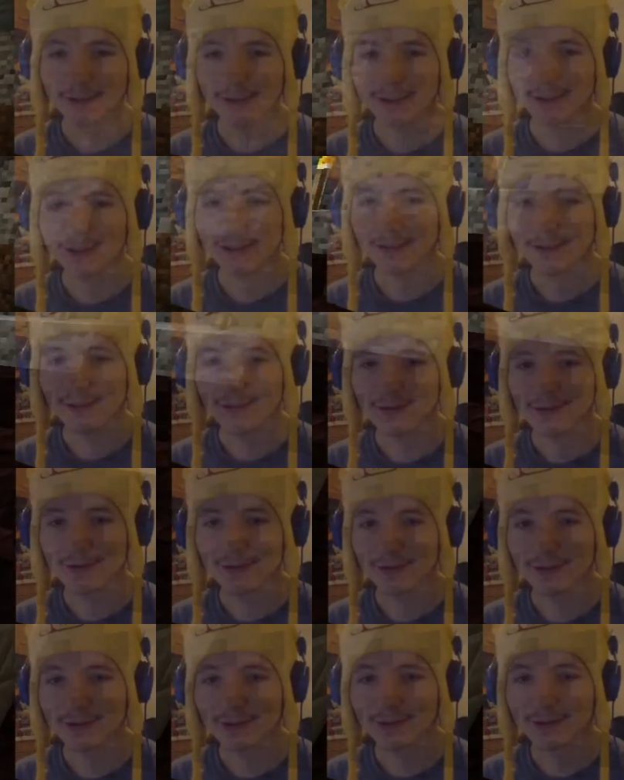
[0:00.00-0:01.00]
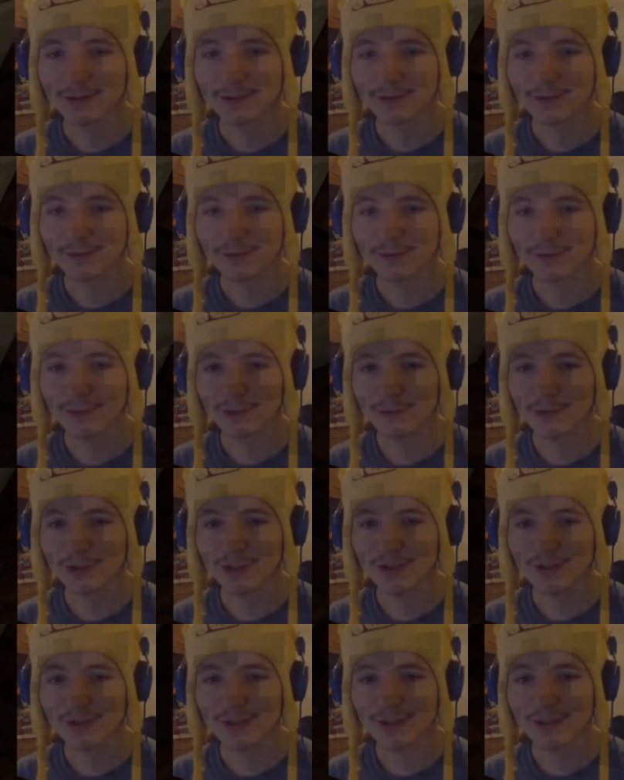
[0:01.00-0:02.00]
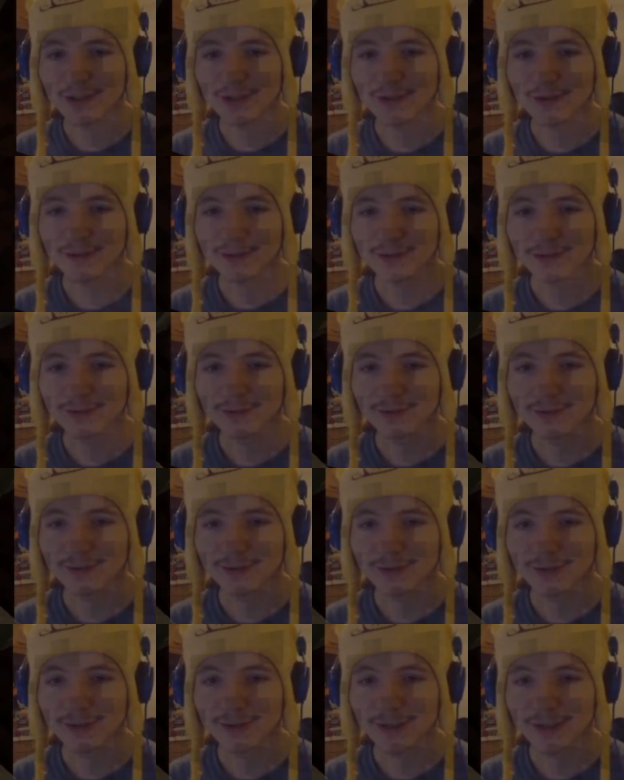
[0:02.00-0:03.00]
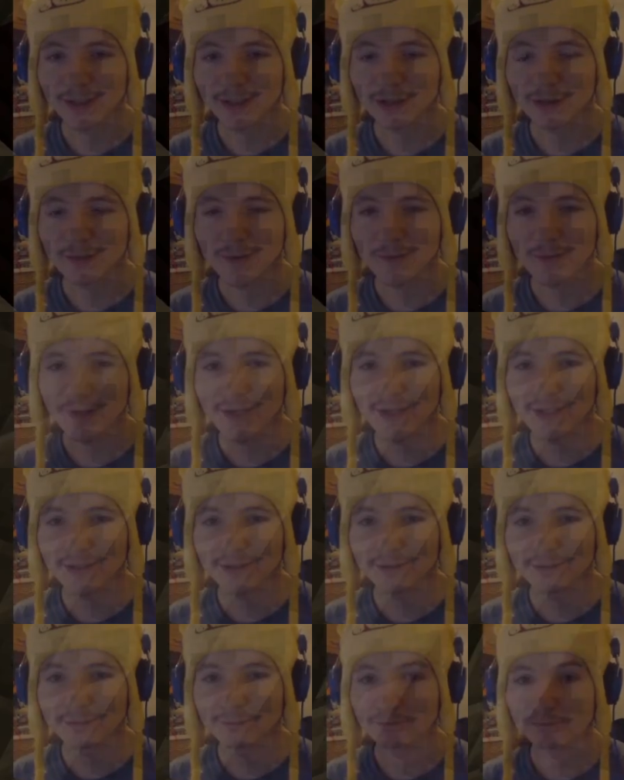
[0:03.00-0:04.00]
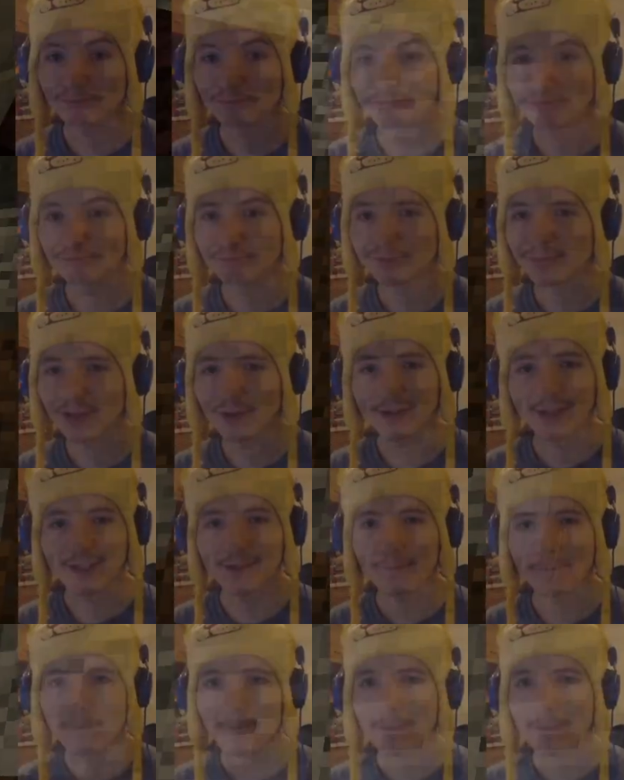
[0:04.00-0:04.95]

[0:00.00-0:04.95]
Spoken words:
And there's a few chickens down here. I don't remember that. Okay.